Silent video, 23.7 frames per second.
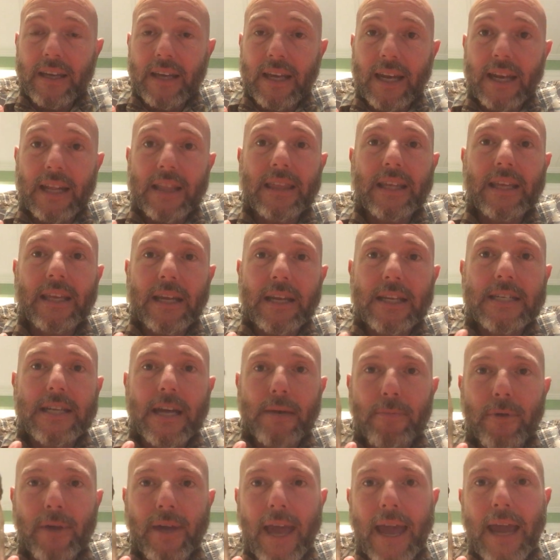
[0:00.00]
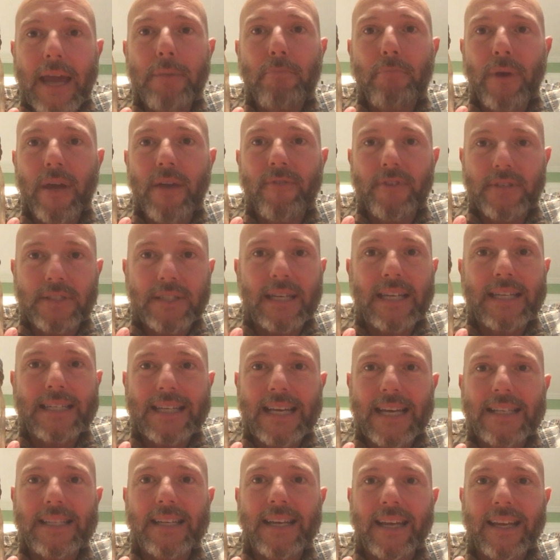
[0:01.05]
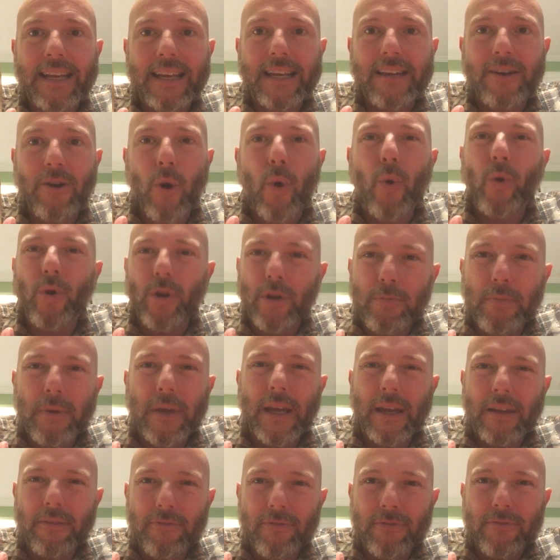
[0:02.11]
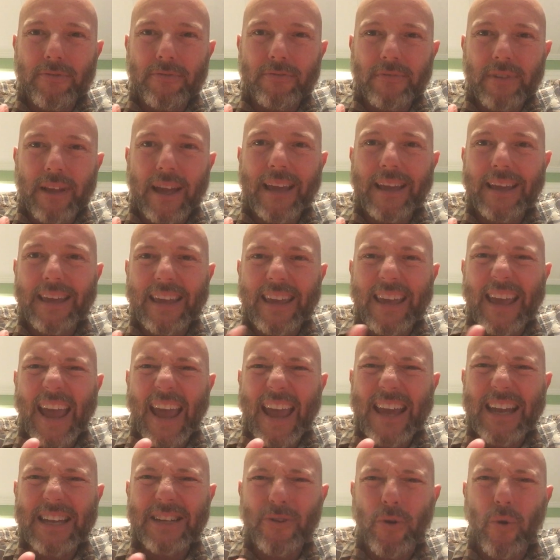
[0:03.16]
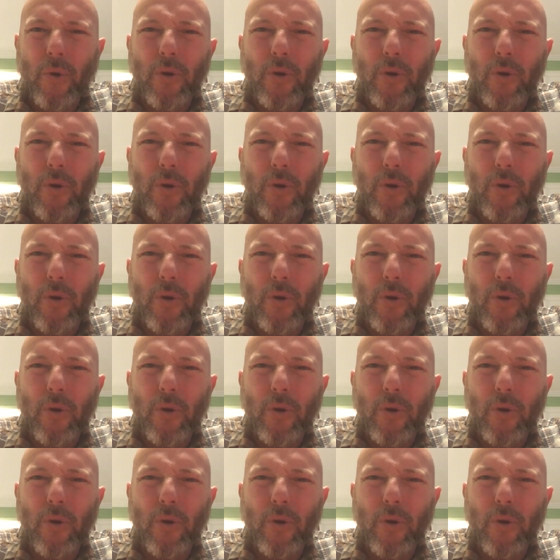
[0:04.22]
Anytime you can beef, it's going to taste like corned beef. Like canned